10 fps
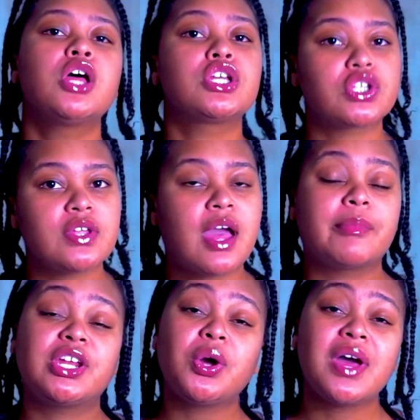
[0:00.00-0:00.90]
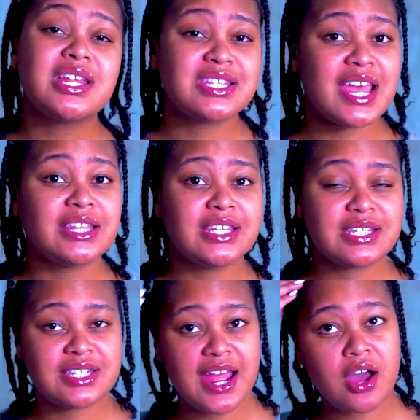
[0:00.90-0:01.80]
So yeah, I'm going to go ahead and take
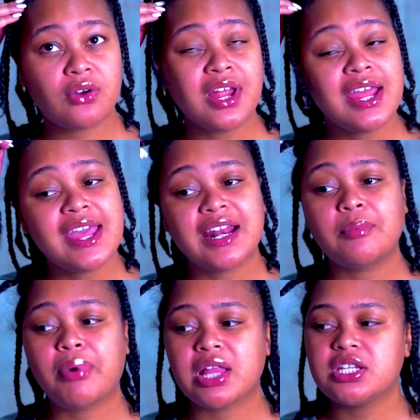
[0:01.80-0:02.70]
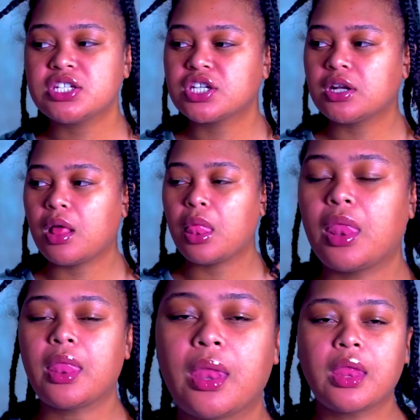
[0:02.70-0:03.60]
these down, and I'm probably just going
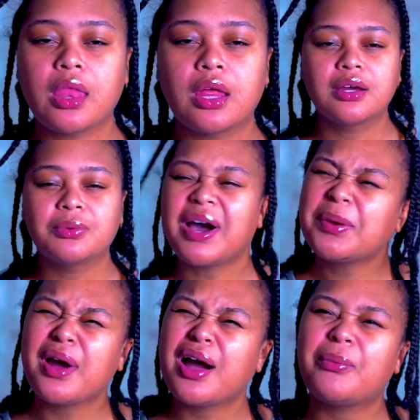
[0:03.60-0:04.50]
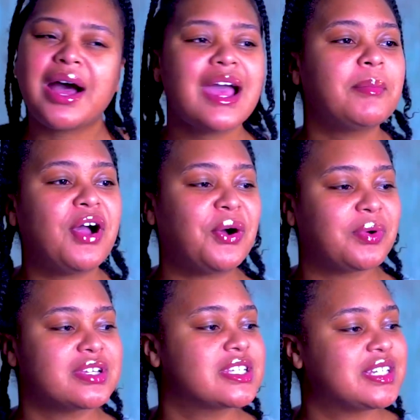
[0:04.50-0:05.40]
to, why am I
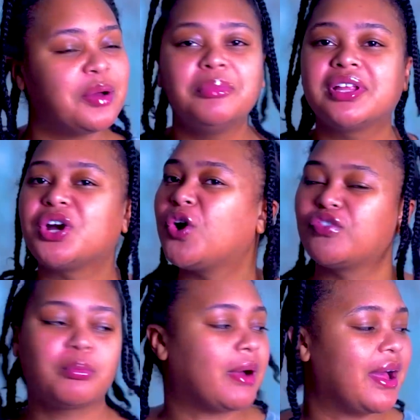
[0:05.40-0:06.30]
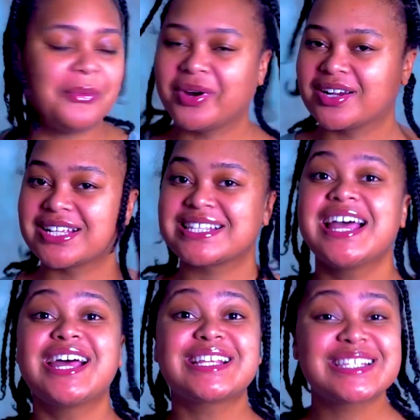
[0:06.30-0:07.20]
always stumbling over my words?
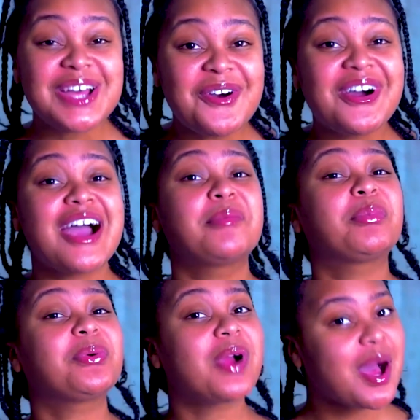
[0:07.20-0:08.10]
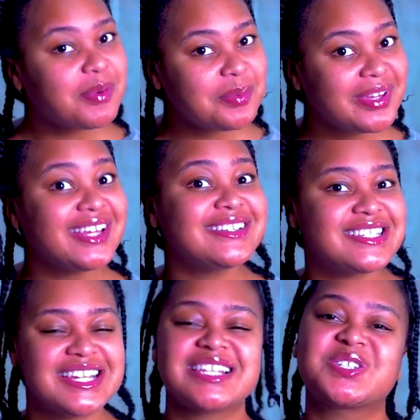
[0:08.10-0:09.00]
So I'm probably
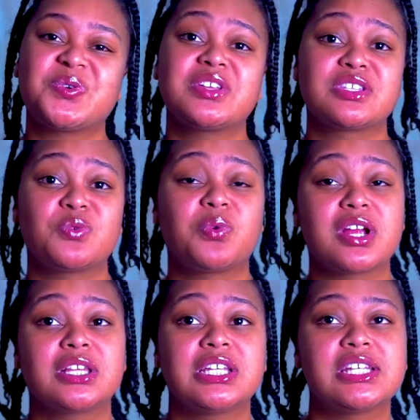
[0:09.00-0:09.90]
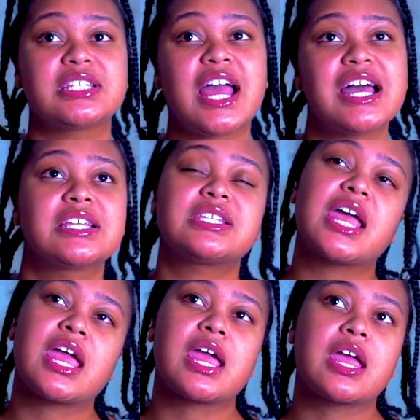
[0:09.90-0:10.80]
just going to wear these as
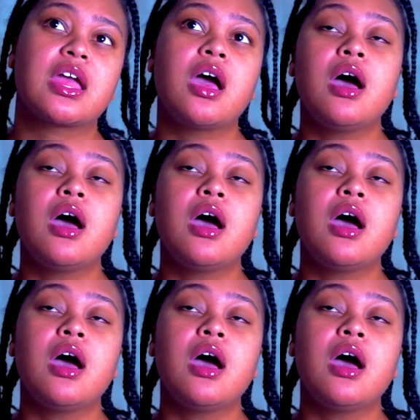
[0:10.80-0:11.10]
a